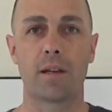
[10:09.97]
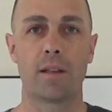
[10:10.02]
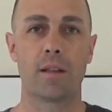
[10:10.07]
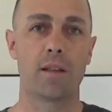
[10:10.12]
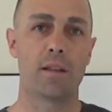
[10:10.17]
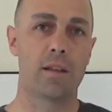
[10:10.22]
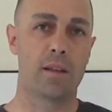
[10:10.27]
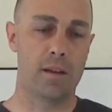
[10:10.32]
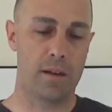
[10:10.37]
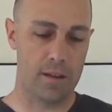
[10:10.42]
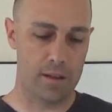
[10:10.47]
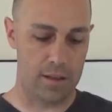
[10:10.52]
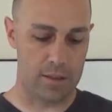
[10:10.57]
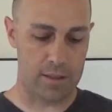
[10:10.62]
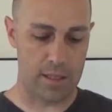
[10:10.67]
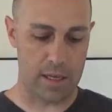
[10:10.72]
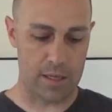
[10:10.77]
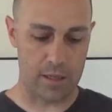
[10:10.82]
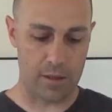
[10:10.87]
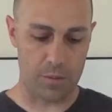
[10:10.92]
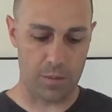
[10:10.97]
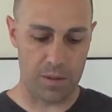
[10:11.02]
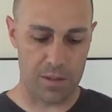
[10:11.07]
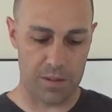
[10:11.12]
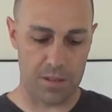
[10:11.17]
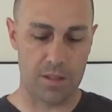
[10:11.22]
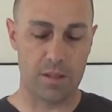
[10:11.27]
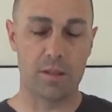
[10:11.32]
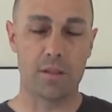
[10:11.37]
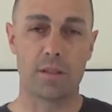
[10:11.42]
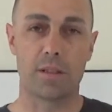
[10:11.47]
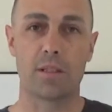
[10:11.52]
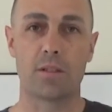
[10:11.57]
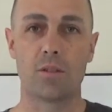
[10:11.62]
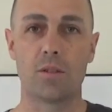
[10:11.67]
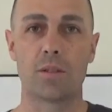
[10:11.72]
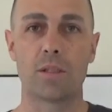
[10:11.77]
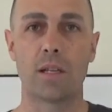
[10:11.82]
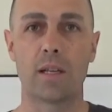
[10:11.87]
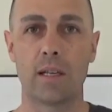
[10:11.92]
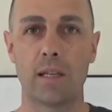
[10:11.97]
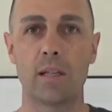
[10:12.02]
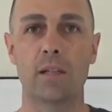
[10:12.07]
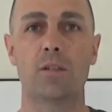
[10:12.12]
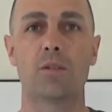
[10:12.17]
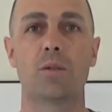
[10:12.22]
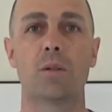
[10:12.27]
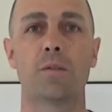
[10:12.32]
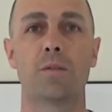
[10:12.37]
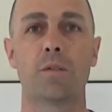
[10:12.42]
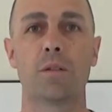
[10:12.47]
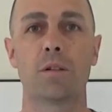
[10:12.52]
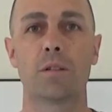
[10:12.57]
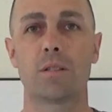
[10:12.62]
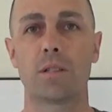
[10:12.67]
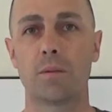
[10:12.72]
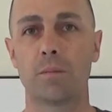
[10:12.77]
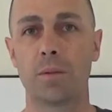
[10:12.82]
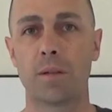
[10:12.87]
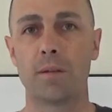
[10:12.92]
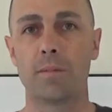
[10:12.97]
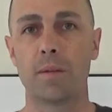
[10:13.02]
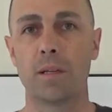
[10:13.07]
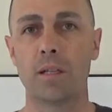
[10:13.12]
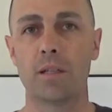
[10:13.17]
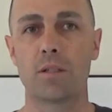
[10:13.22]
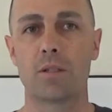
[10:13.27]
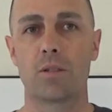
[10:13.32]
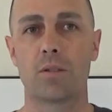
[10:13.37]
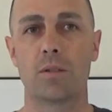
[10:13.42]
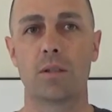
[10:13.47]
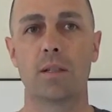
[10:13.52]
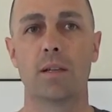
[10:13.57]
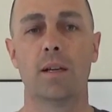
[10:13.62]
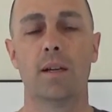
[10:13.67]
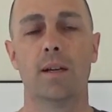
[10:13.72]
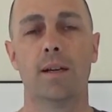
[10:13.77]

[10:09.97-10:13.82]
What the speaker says: And then on the second question, since you said industry first, they'll blame industry.